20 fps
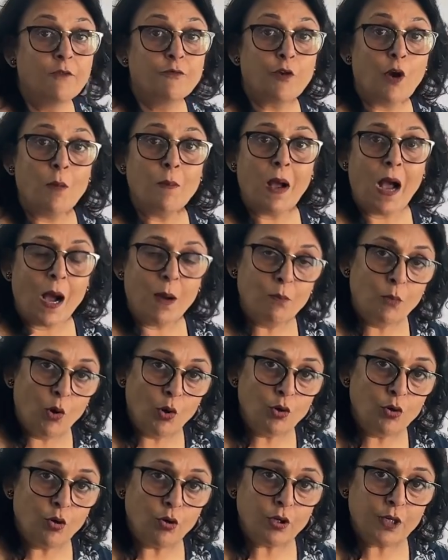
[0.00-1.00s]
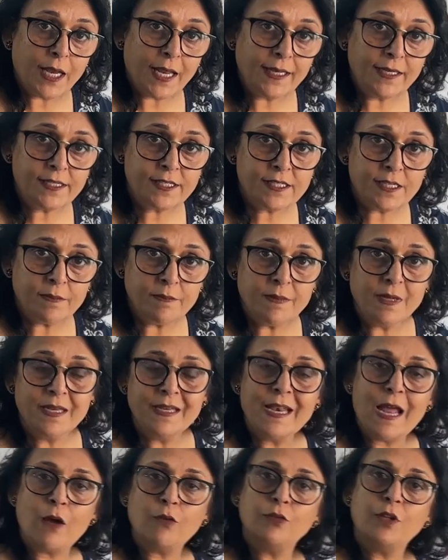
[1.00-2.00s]
From ammonotelism,
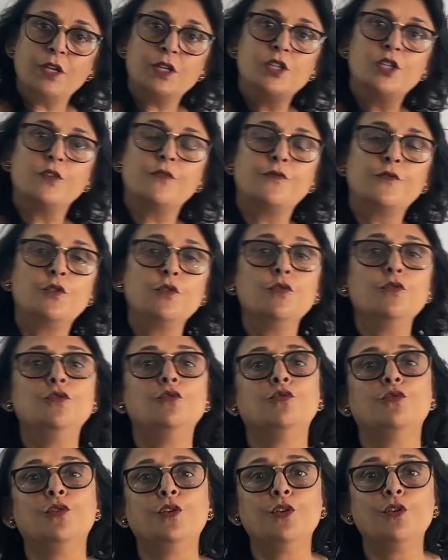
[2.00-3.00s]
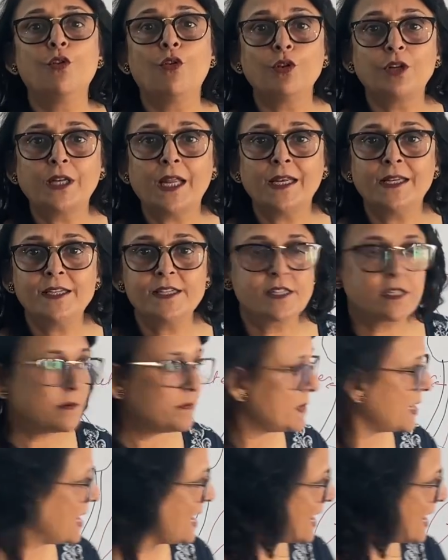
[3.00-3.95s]
now they shift to ureotelism